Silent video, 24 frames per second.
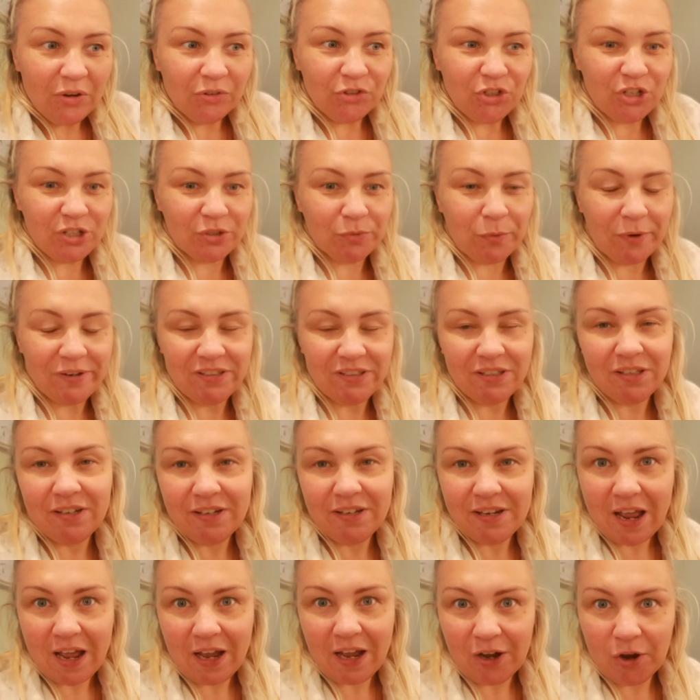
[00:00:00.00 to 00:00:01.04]
just waiting
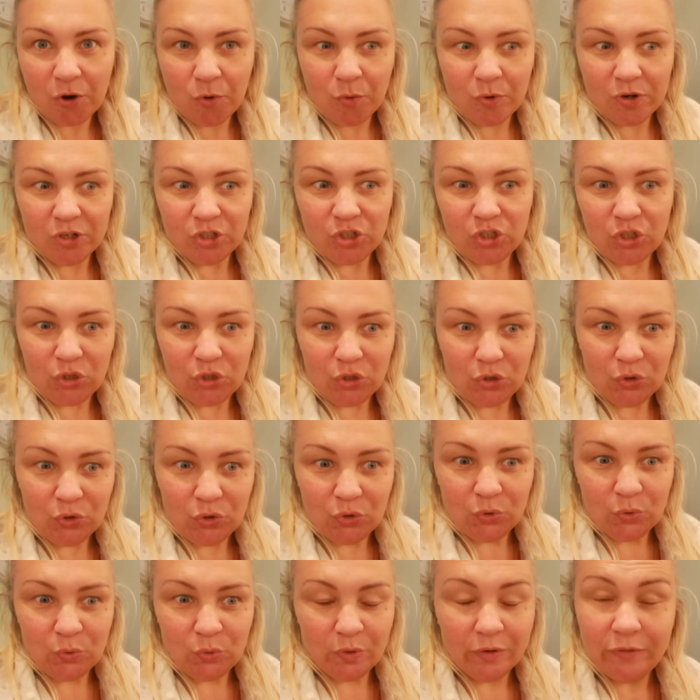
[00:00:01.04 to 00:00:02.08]
now
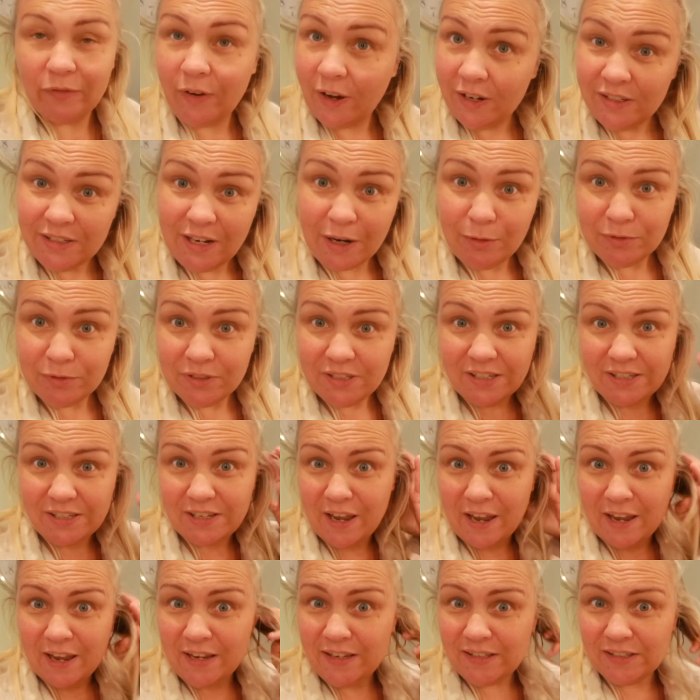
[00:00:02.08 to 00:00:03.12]
to find out
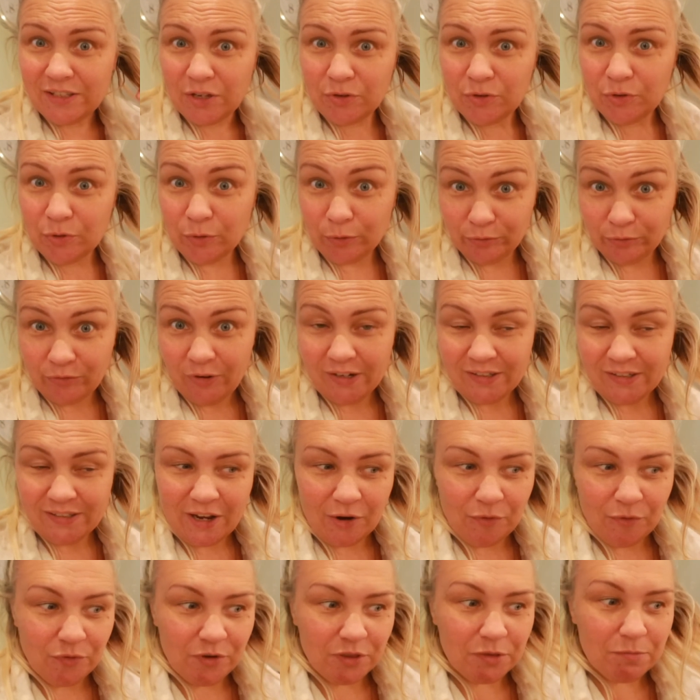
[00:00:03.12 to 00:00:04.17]
today. So you'll find
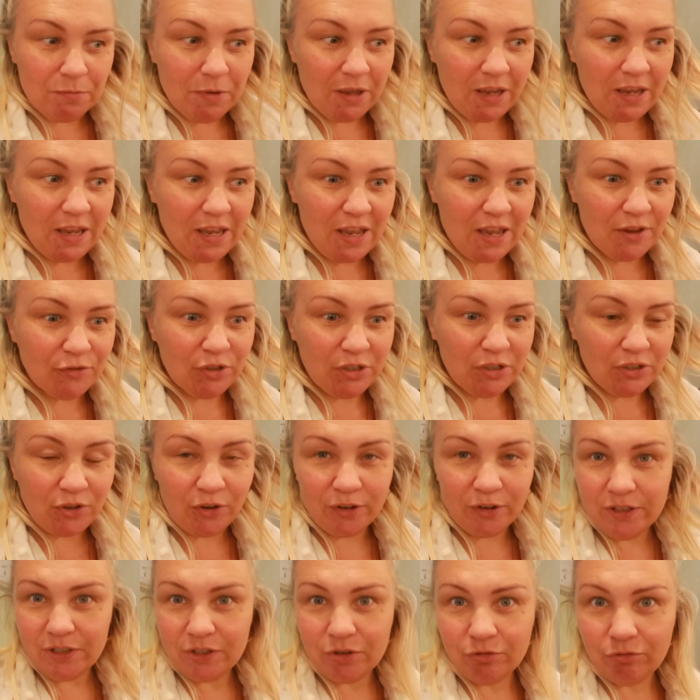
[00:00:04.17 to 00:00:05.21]
out with me if she's
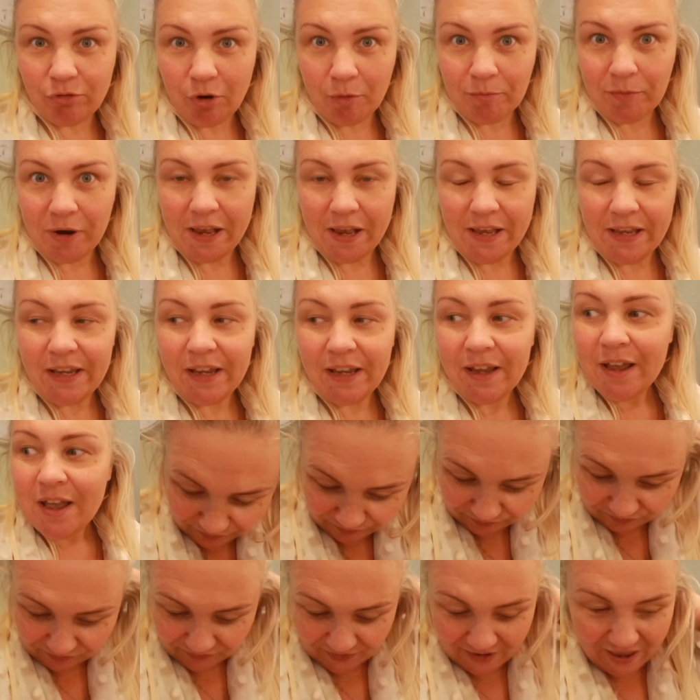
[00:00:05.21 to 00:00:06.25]
got into Romley.
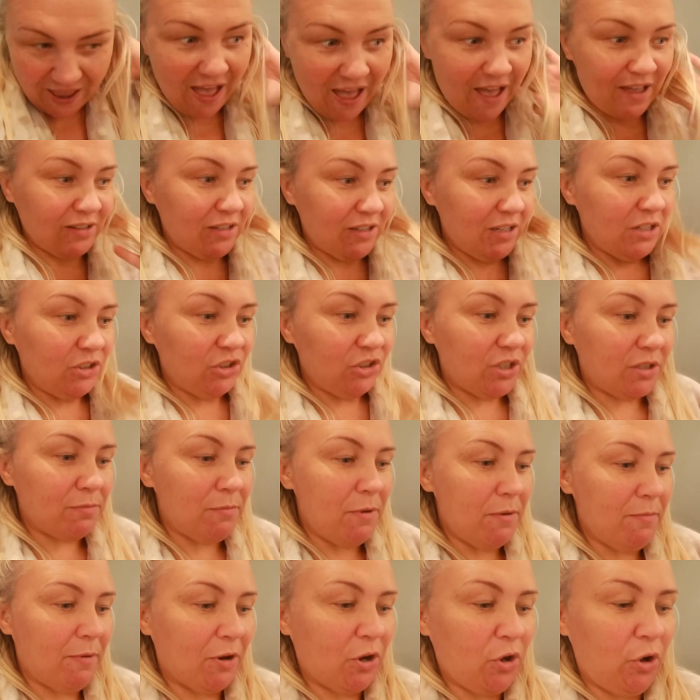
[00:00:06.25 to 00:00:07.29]
Yeah, just
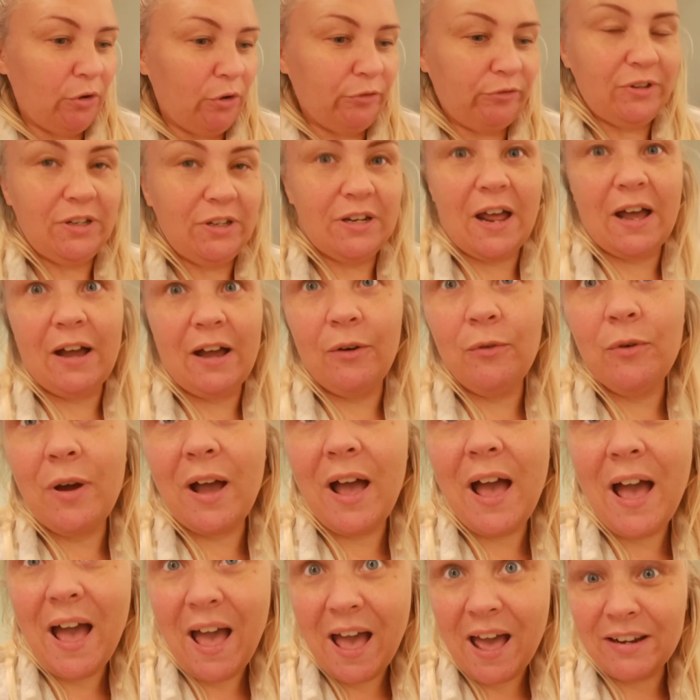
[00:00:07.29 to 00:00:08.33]
made my coffee now,
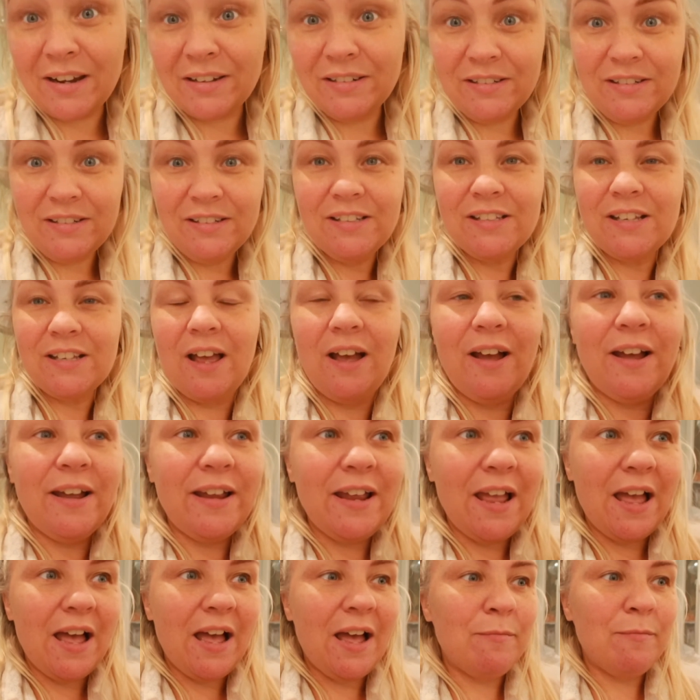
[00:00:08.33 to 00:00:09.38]
and
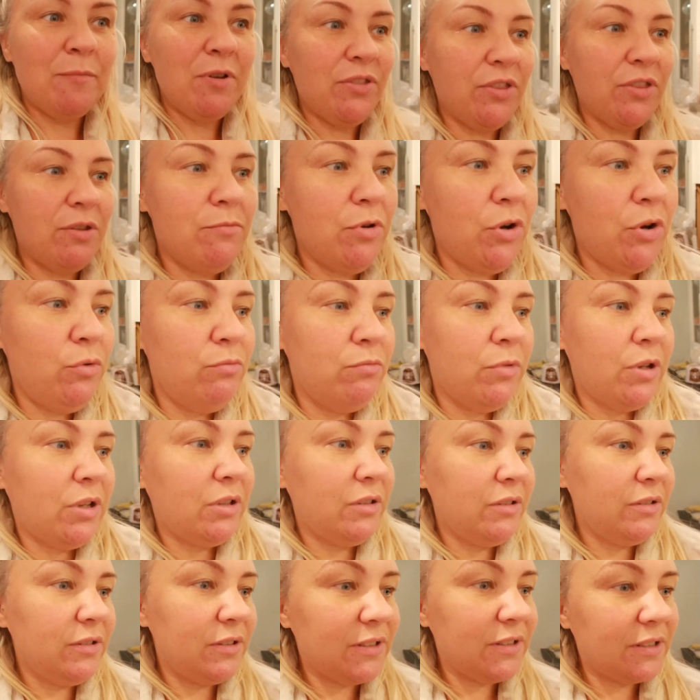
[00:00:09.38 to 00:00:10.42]
I am at the
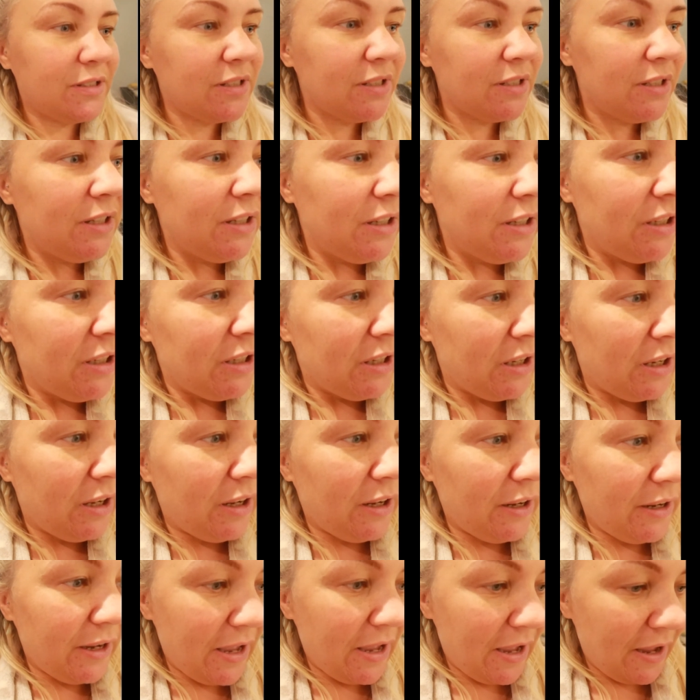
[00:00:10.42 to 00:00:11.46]
moment,
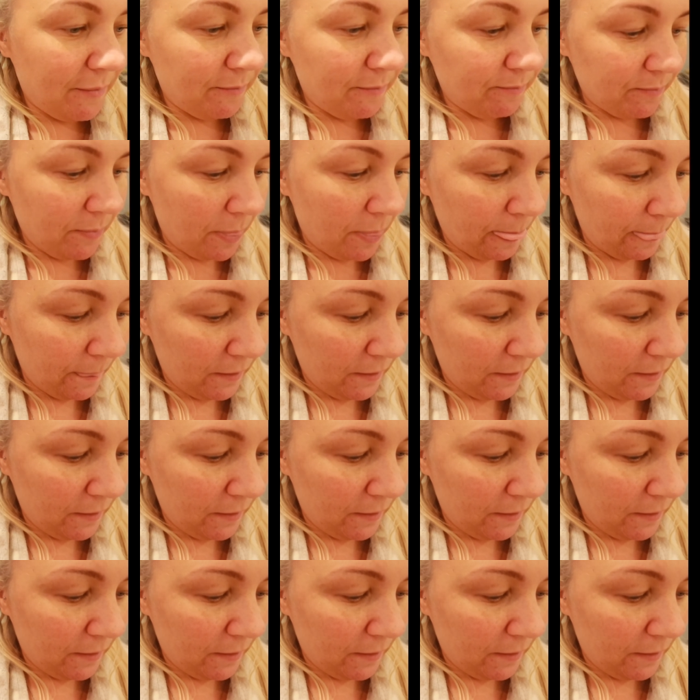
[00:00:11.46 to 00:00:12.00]
I am